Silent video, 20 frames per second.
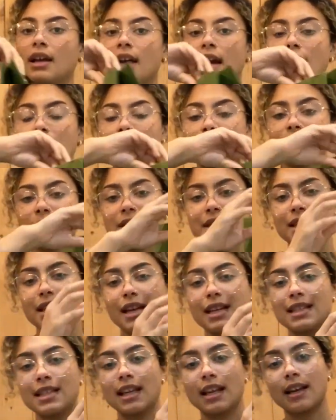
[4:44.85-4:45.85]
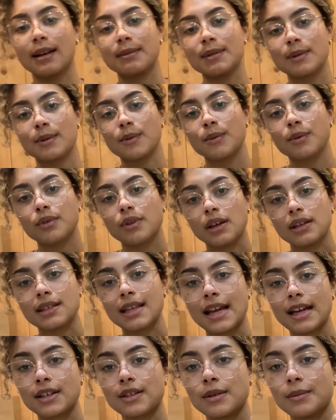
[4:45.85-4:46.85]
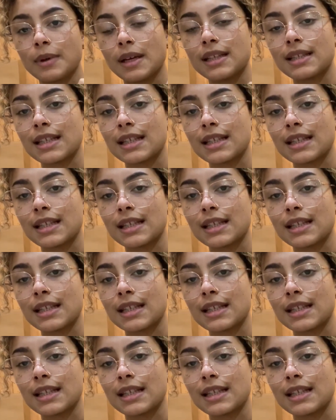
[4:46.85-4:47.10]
So it's nice that it comes with all those extra bits,